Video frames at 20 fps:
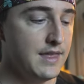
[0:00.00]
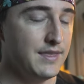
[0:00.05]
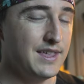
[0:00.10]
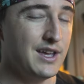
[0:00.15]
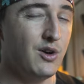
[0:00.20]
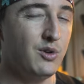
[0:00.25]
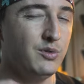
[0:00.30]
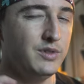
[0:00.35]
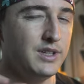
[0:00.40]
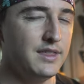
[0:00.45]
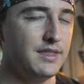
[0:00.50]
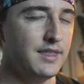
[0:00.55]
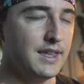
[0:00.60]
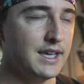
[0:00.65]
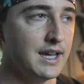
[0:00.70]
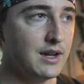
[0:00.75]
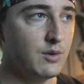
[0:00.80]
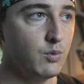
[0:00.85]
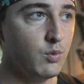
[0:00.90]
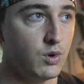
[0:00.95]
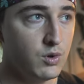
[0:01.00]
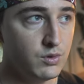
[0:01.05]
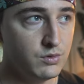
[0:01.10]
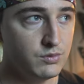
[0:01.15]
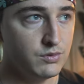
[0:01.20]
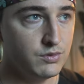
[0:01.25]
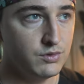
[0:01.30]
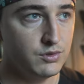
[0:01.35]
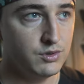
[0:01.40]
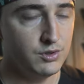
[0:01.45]
The only thing I
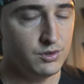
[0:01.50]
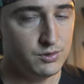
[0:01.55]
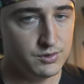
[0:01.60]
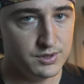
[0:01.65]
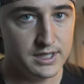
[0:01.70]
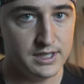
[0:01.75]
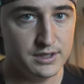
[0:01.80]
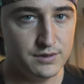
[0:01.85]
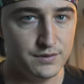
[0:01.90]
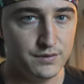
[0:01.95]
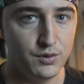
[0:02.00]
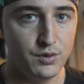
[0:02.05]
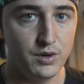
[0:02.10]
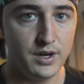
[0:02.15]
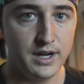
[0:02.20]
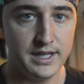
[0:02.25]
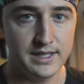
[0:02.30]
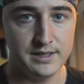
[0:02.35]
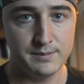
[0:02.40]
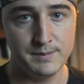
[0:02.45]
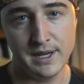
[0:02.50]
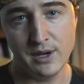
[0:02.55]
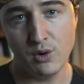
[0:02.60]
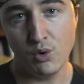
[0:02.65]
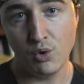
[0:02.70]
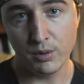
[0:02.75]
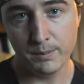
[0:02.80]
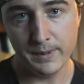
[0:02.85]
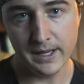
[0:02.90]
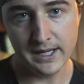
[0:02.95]
won't use these for is my
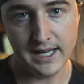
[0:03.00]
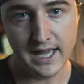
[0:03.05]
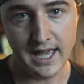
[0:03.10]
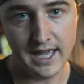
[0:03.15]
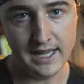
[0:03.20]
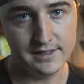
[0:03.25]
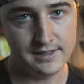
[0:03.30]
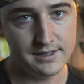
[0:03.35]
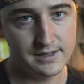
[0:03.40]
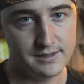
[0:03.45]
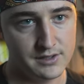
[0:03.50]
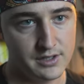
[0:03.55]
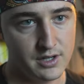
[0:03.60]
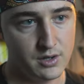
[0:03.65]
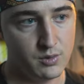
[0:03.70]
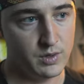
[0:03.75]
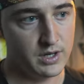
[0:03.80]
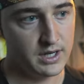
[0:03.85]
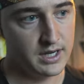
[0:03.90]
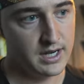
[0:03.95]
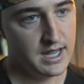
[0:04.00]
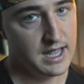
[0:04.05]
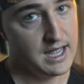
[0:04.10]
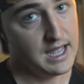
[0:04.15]
orbit cases. So where